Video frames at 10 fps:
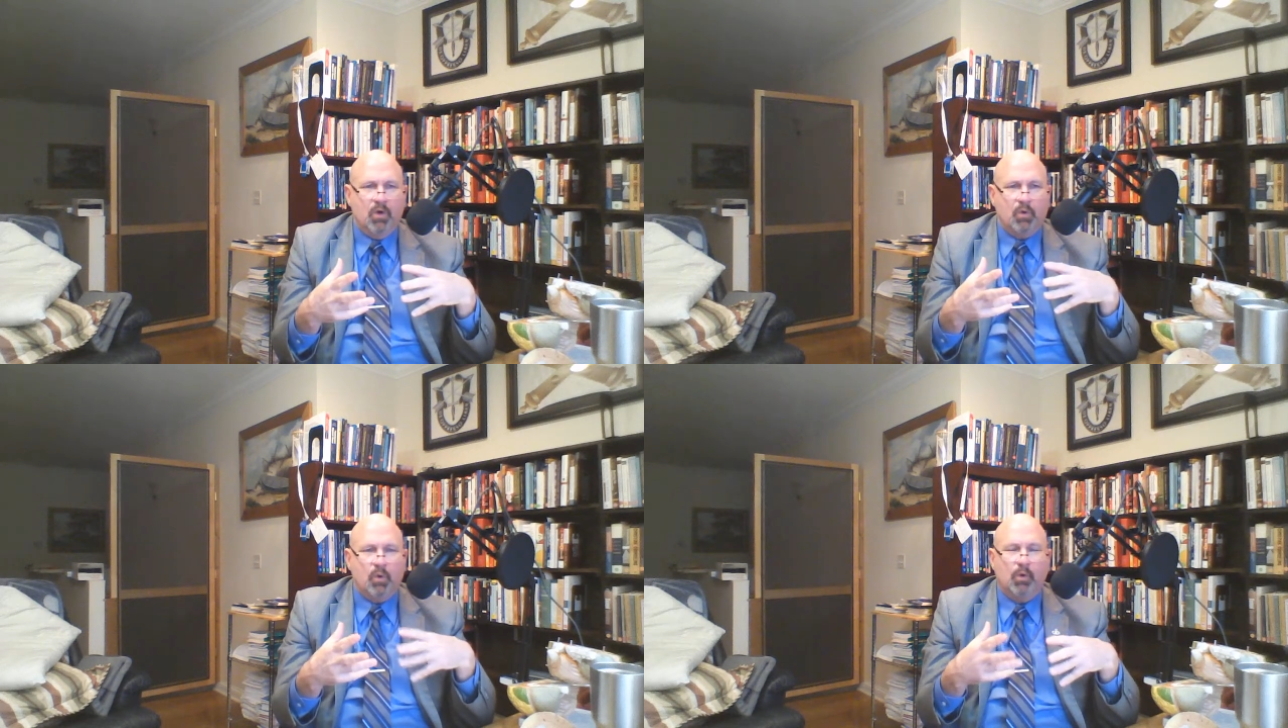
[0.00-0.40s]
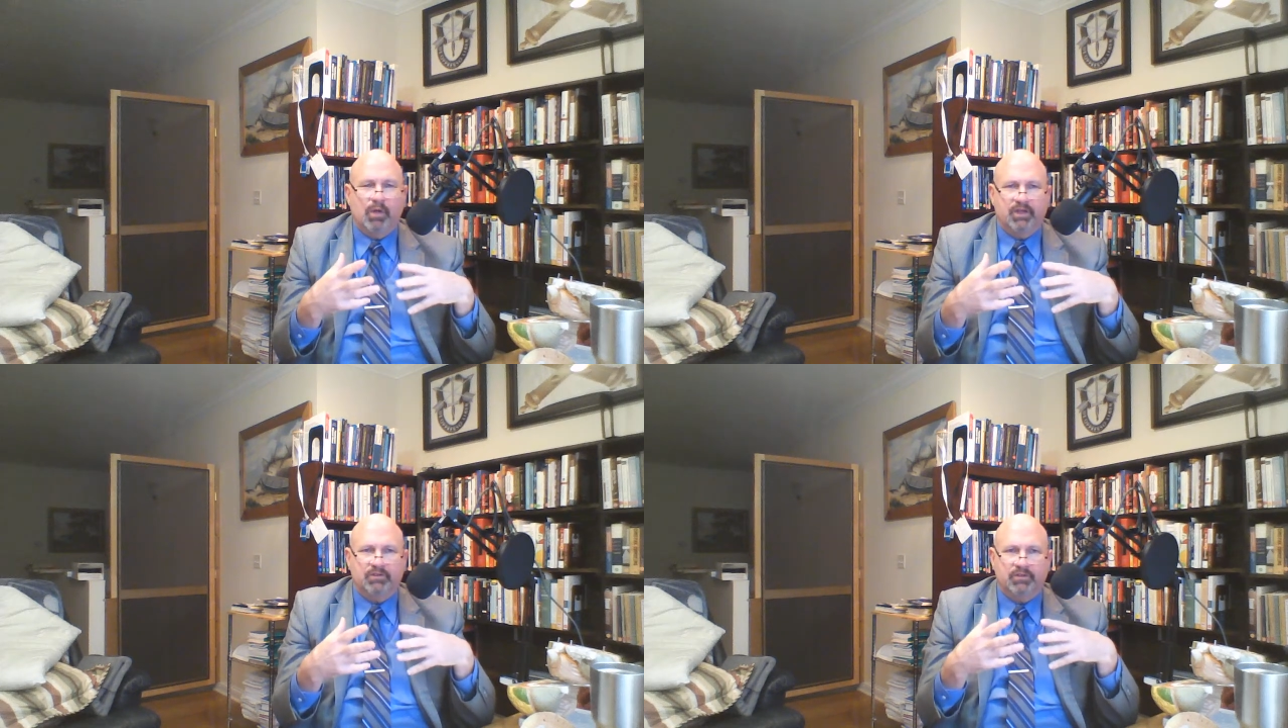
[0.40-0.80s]

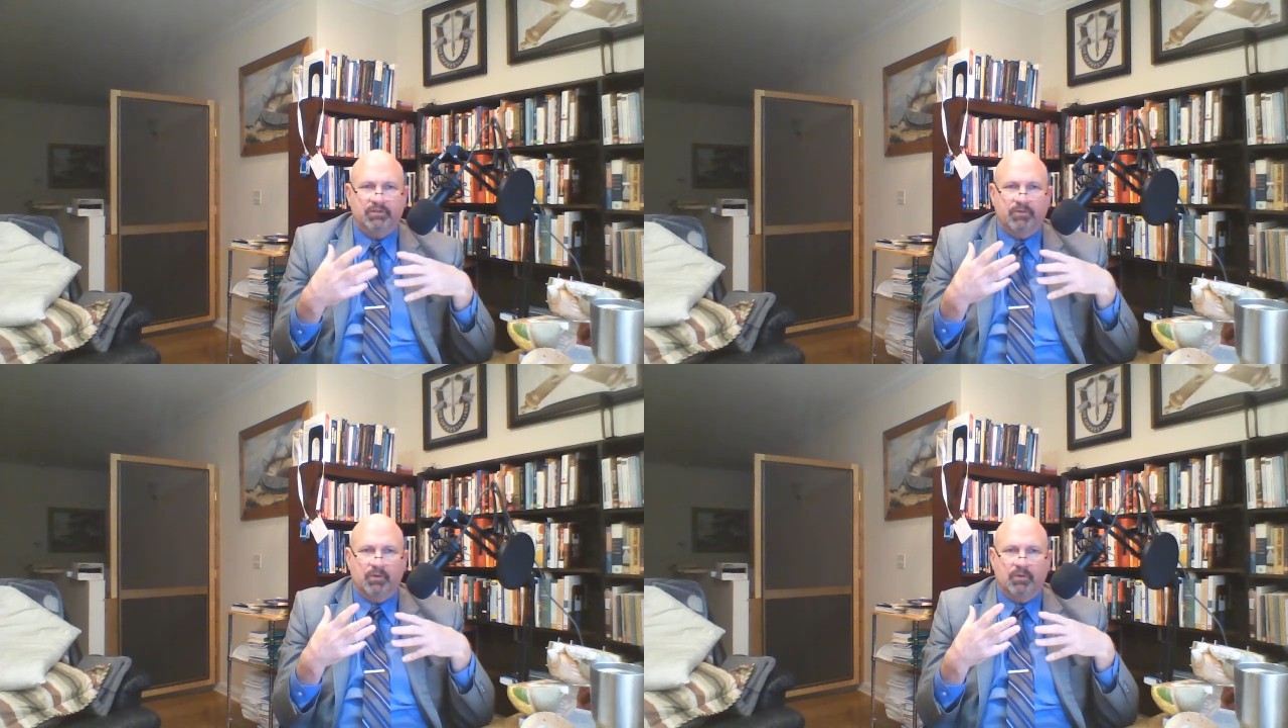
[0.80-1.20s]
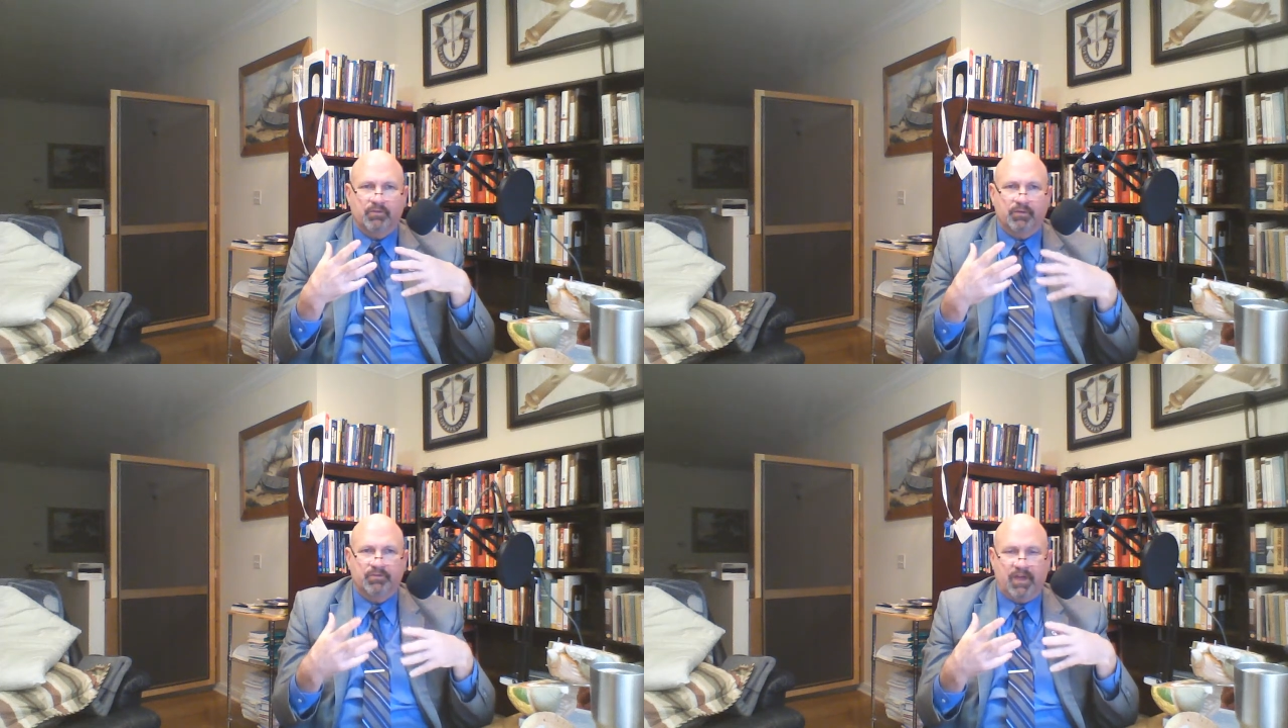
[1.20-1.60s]
correlations for
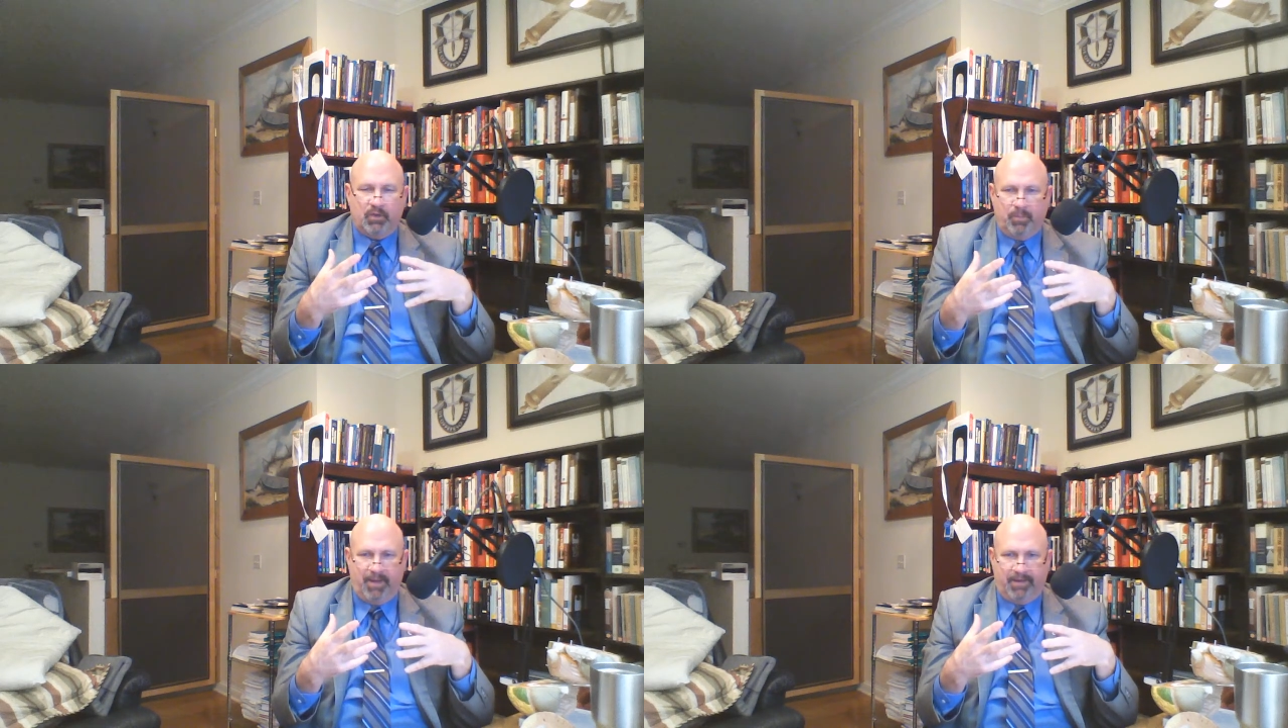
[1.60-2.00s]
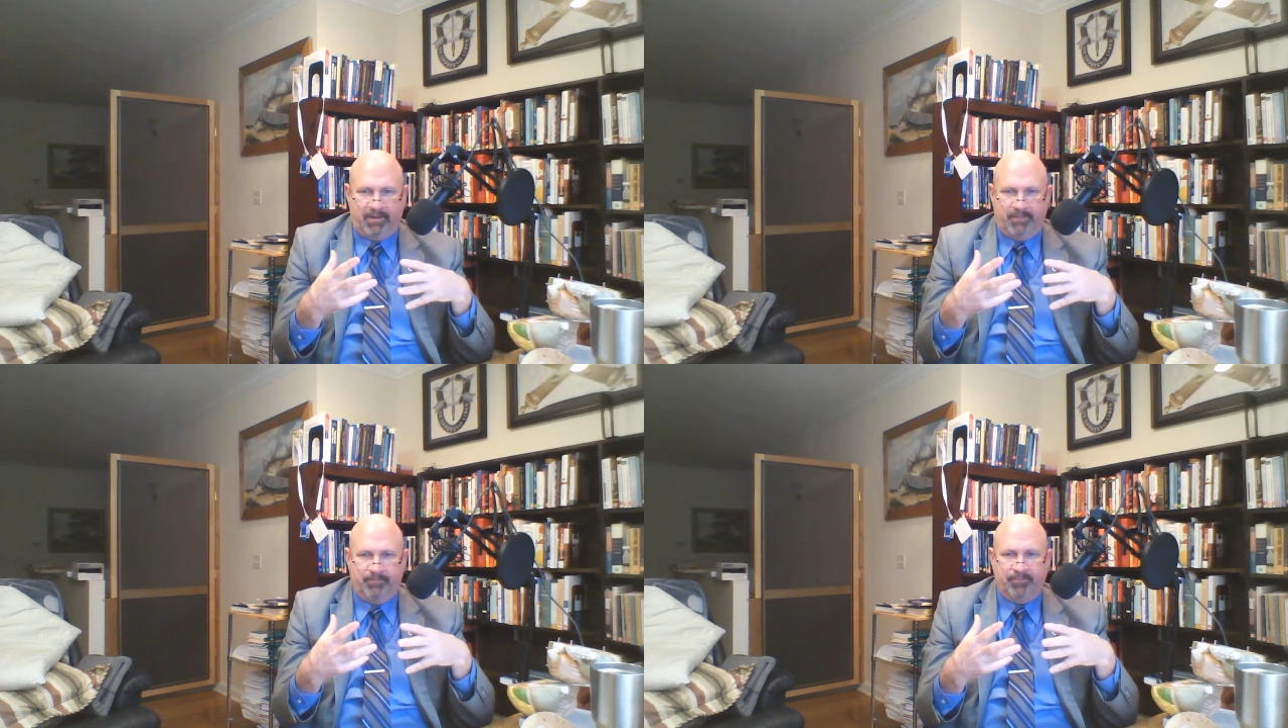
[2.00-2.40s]

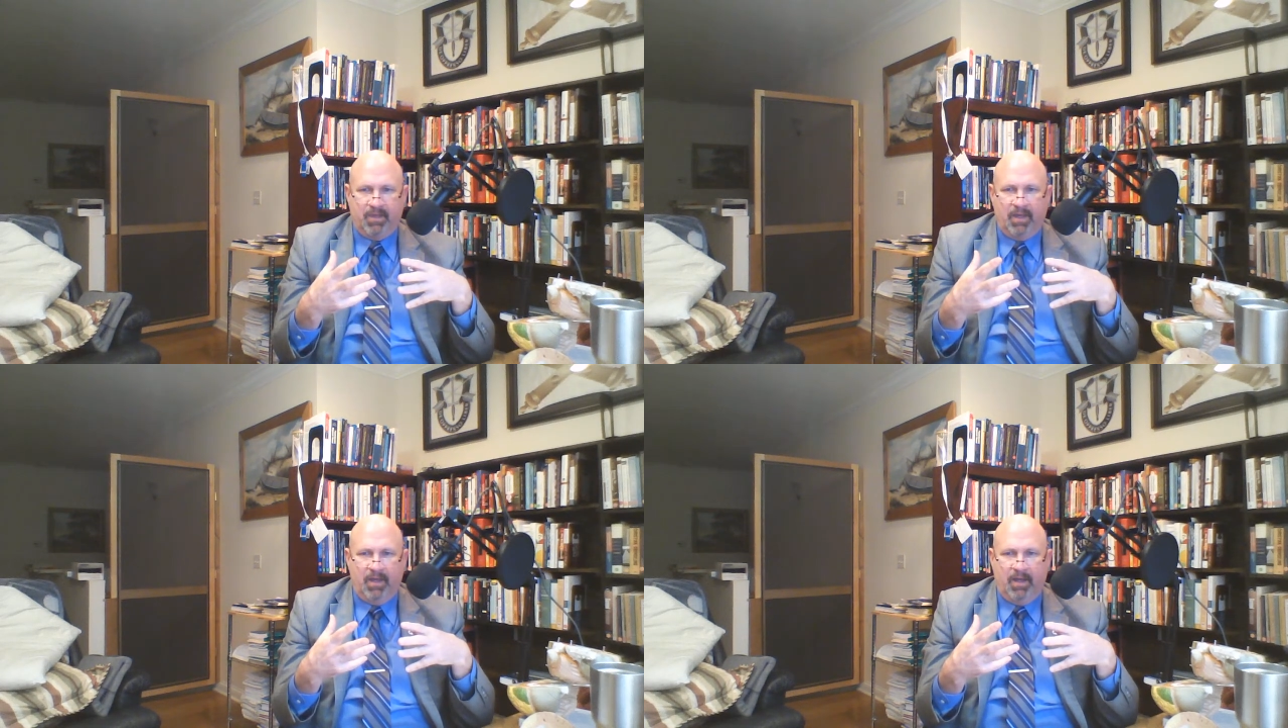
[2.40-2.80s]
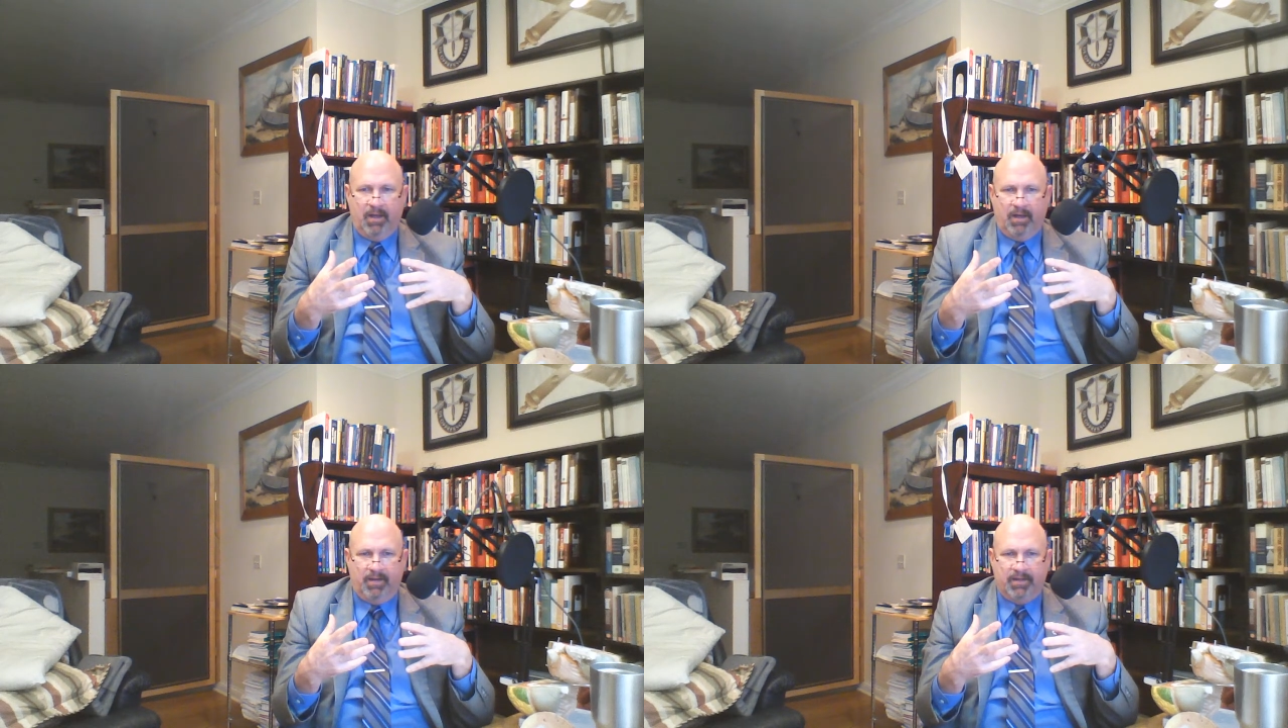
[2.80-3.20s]

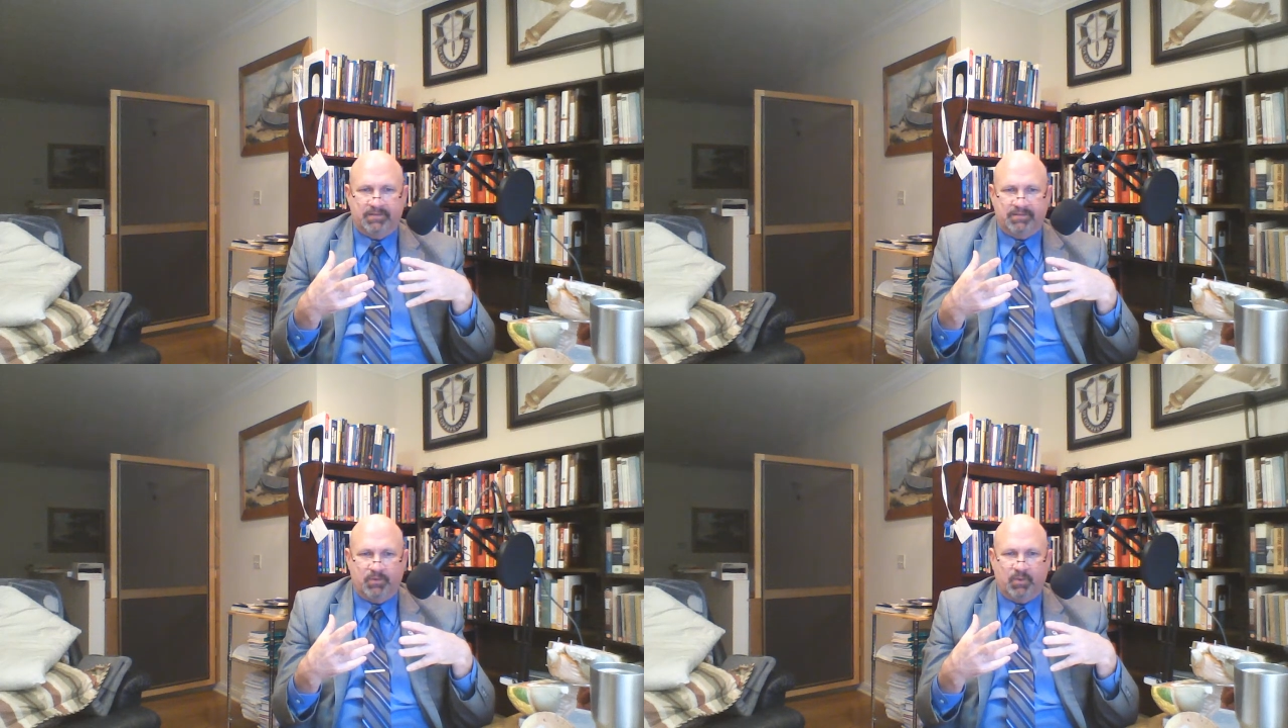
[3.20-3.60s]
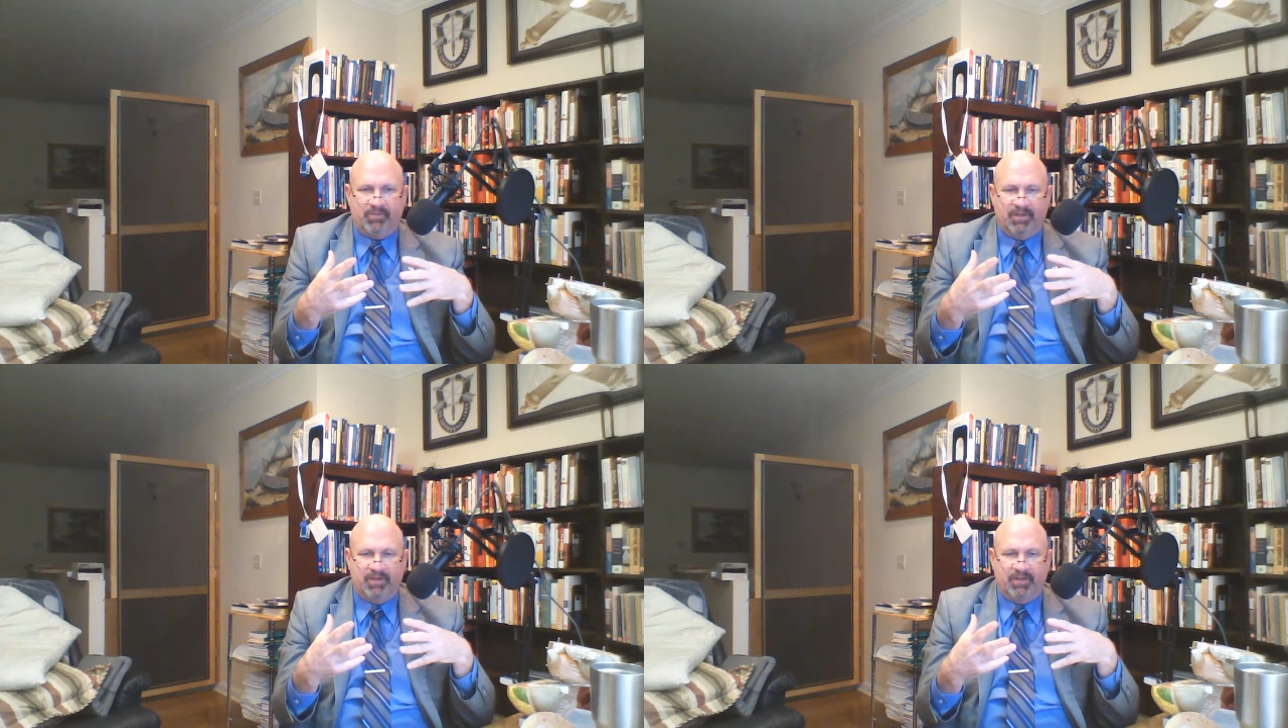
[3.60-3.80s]
psychopathy. It's sort of a